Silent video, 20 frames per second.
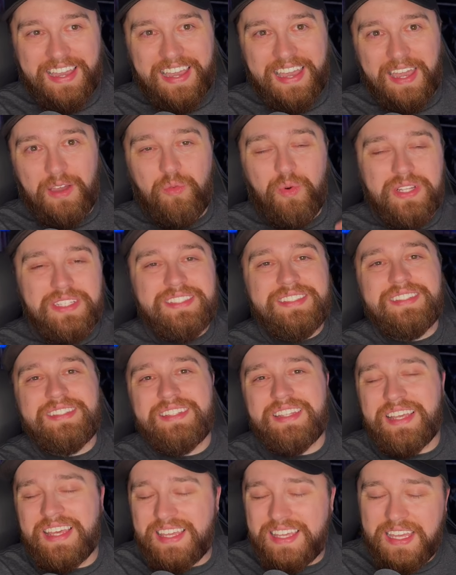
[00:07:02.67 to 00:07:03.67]
And once
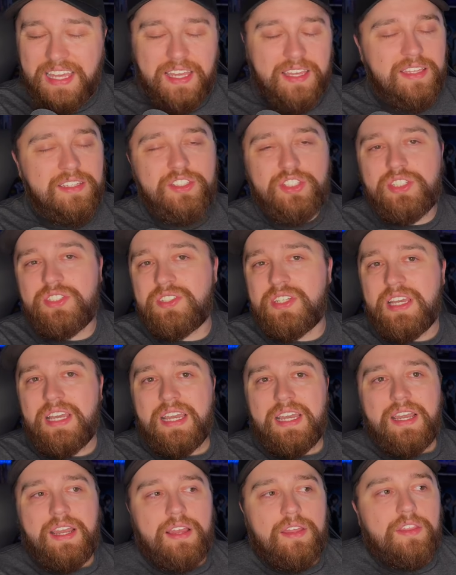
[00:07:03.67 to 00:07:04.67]
it just,
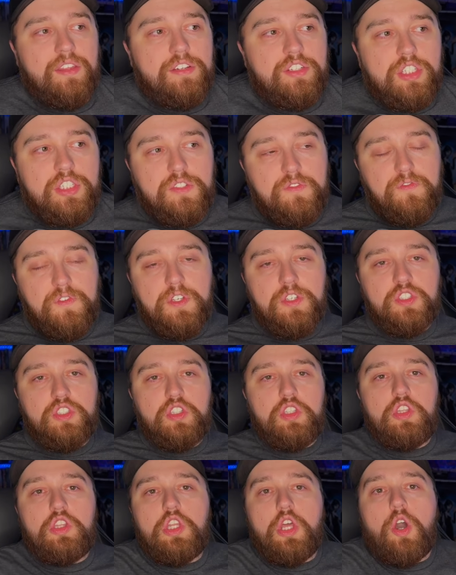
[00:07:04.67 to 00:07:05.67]
there just feels
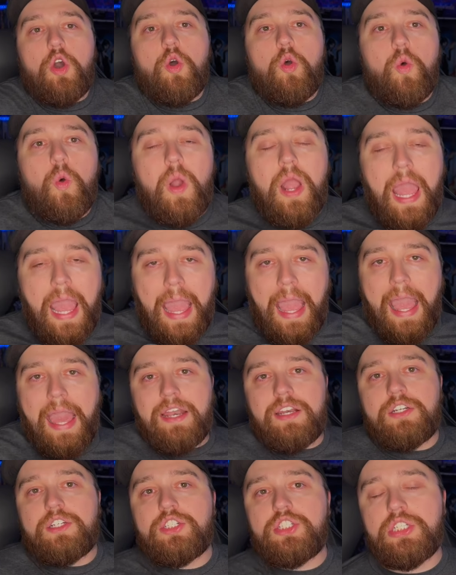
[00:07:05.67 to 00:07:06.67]
no
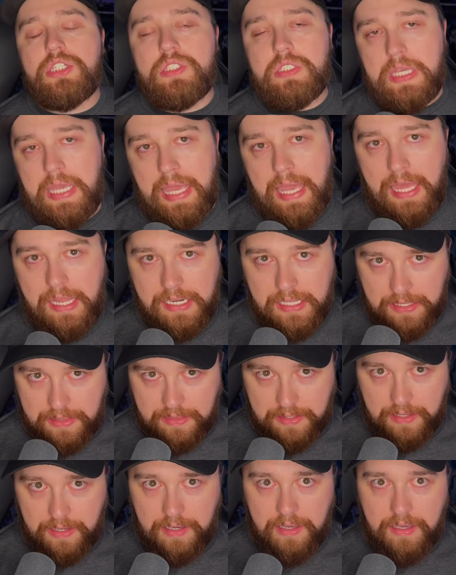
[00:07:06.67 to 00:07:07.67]
energy to
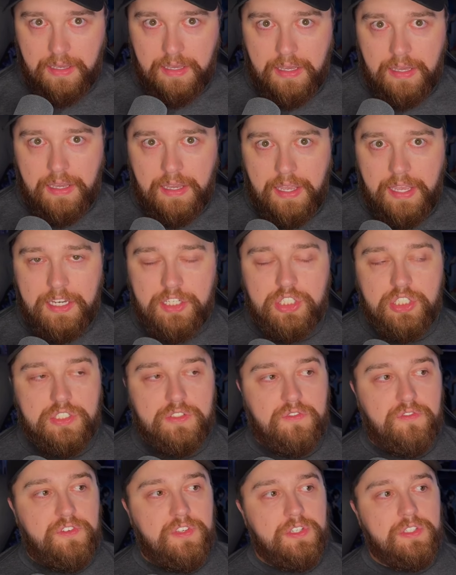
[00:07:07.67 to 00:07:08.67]
anything. It
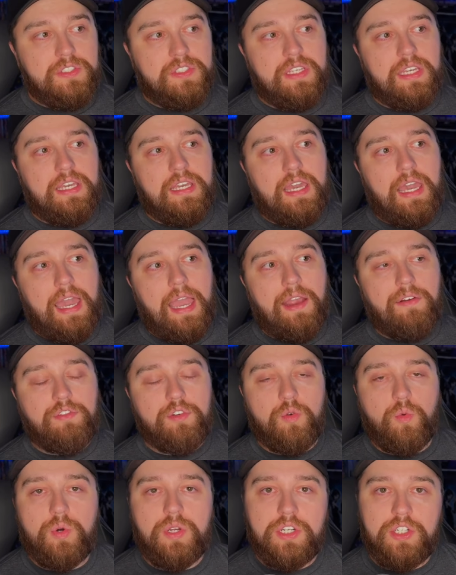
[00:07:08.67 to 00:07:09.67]
just feels like
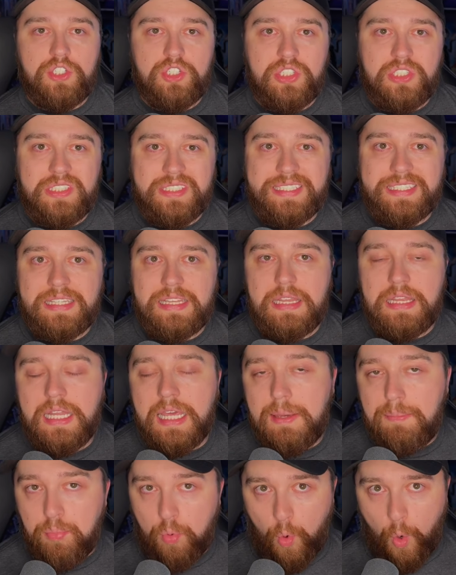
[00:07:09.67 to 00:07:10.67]
everyone is just
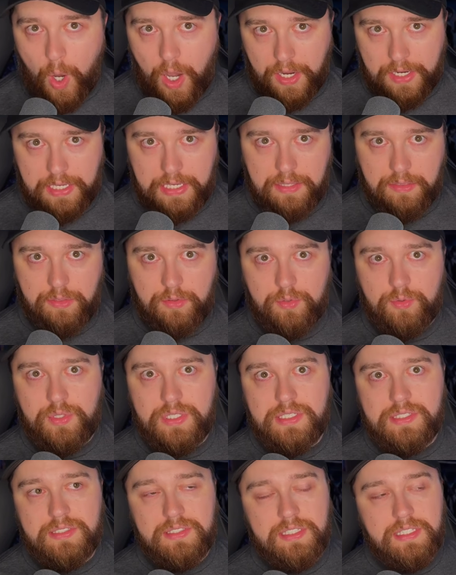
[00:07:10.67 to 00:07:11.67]
sleepwalking through
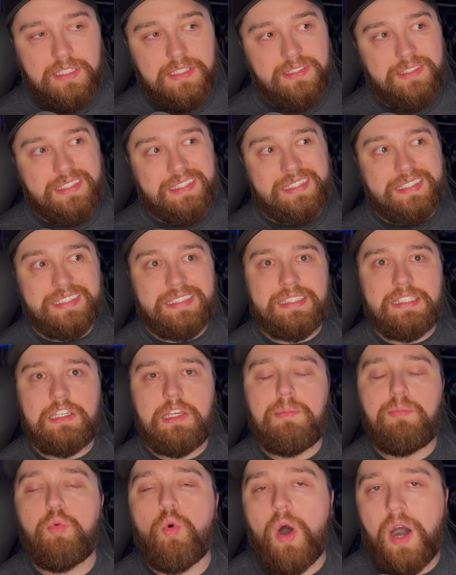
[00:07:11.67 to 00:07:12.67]
these scenes and
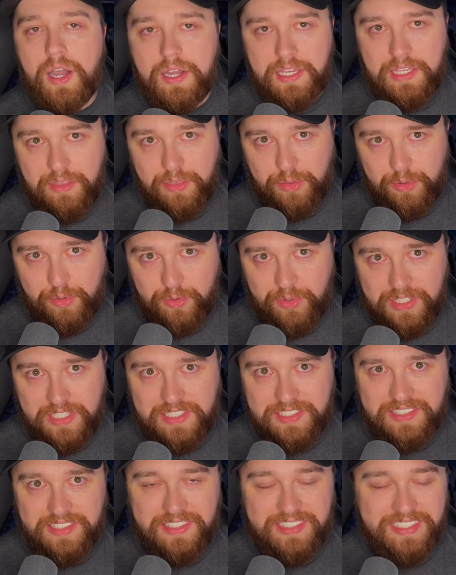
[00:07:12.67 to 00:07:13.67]
sleepwalking through
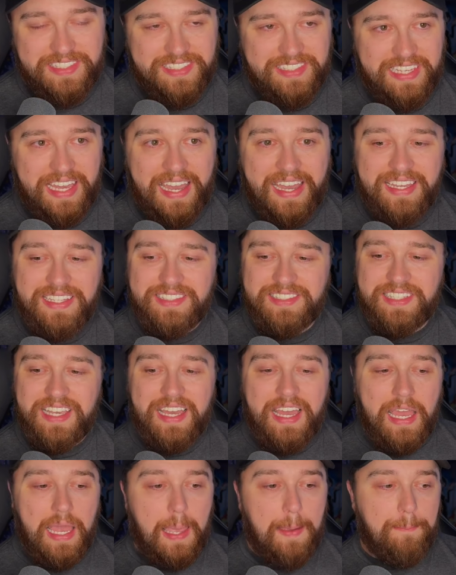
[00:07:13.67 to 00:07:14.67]
these designs
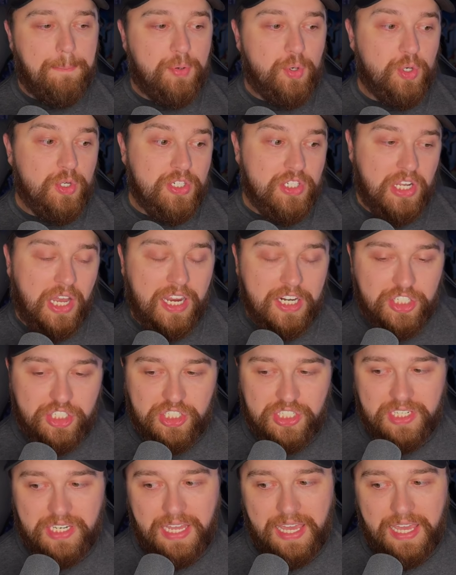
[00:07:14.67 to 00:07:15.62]
and production.